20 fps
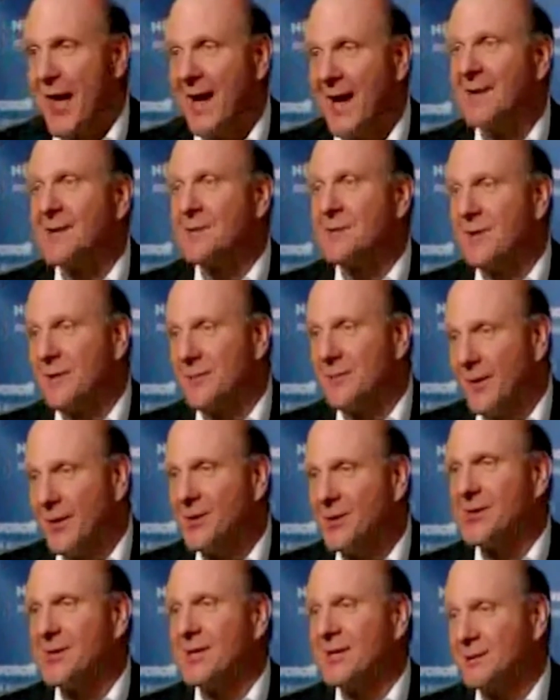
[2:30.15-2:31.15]
So that is
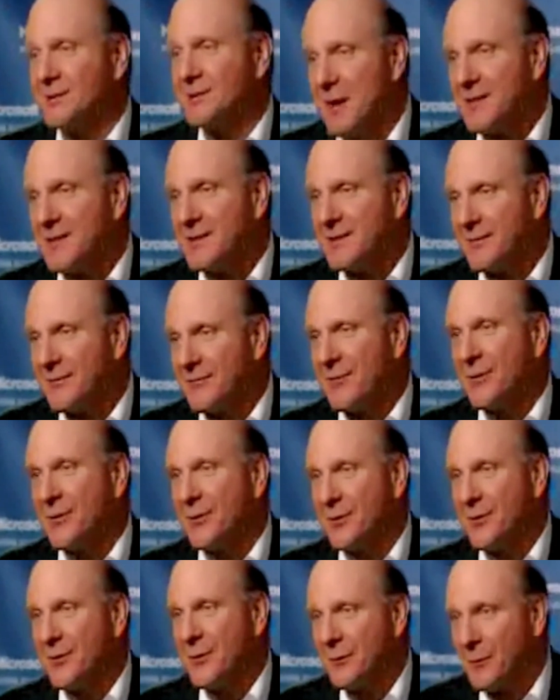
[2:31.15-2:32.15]
the most expensive
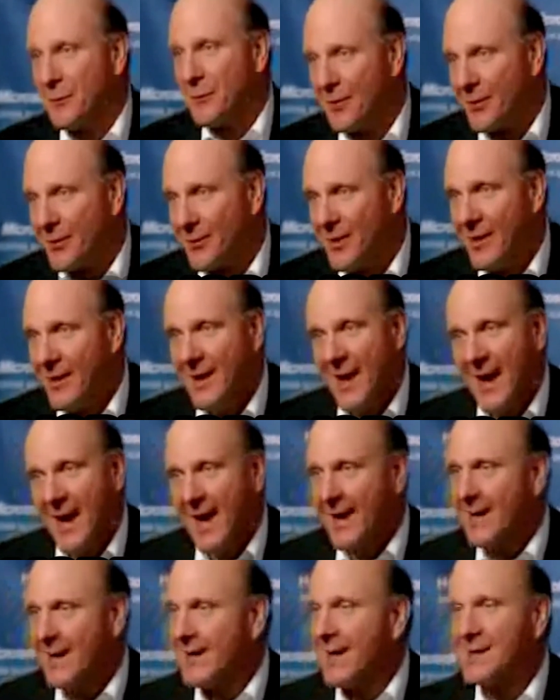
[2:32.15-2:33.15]
phone in the world,
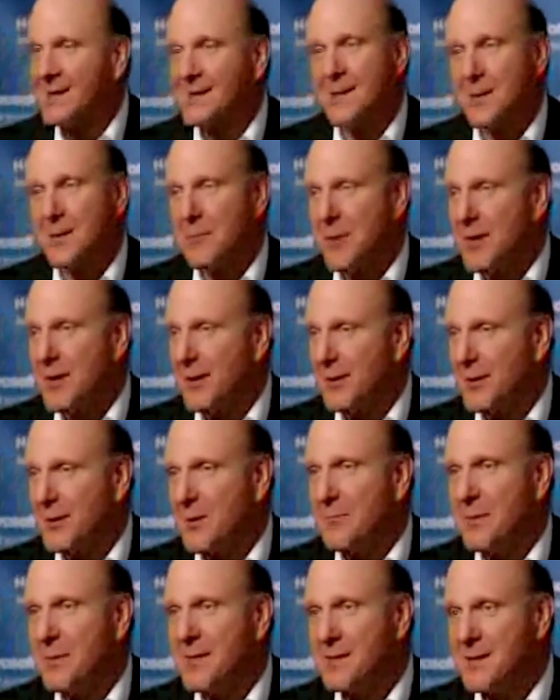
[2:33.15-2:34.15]
and it doesn't
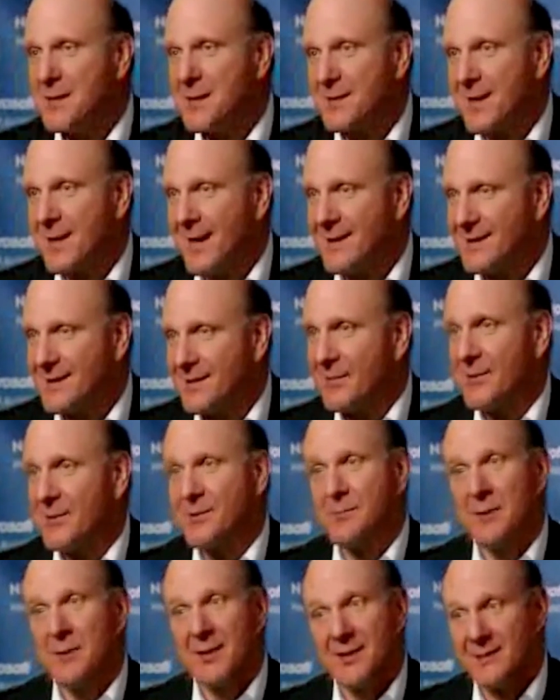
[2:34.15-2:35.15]
appeal to business
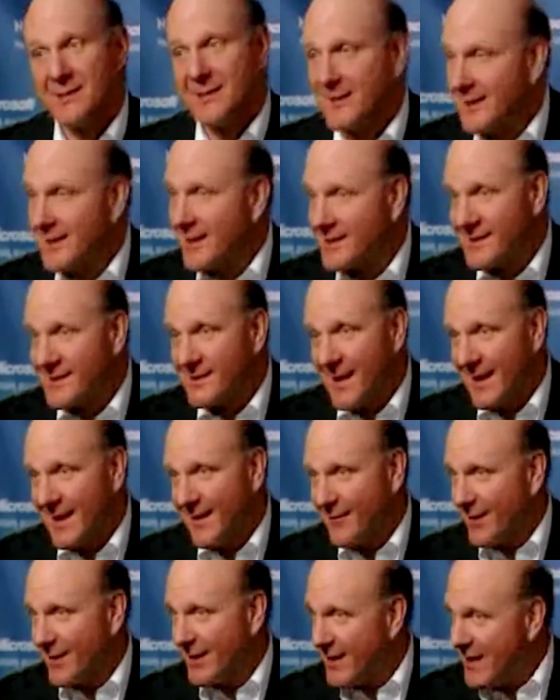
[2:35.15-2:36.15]
customers because it
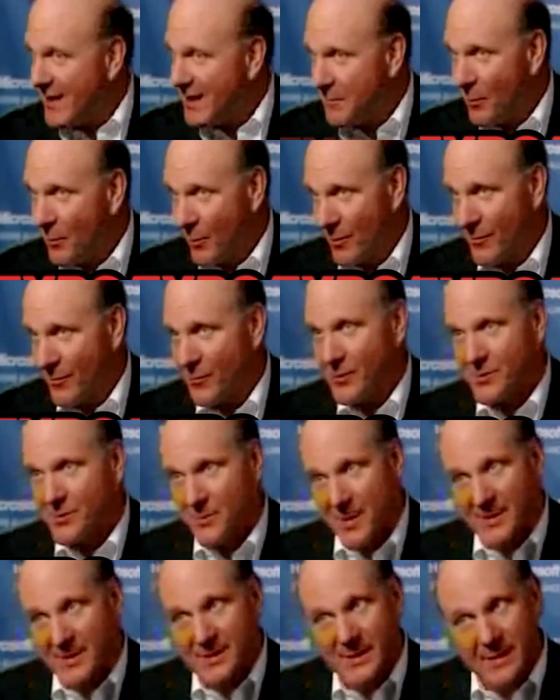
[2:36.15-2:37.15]
doesn't have a keyboard,
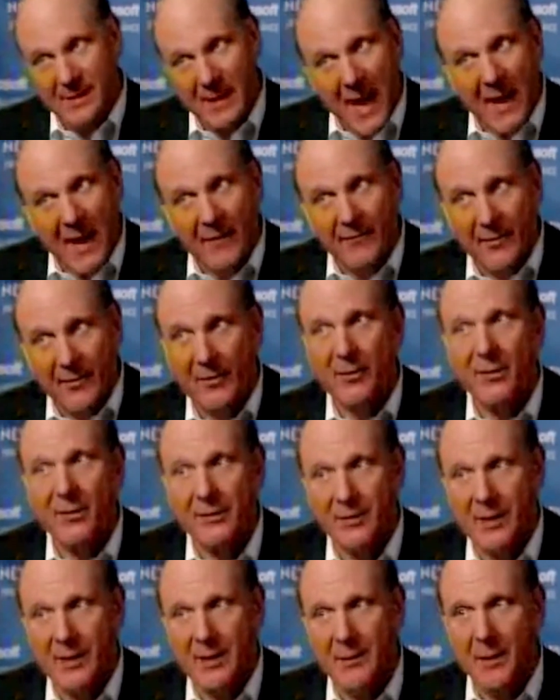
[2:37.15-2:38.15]
which makes it not a
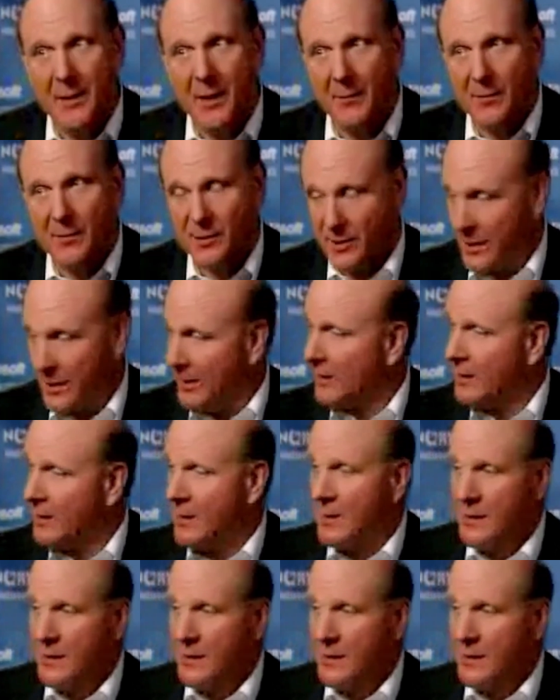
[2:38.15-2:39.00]
very good email machine.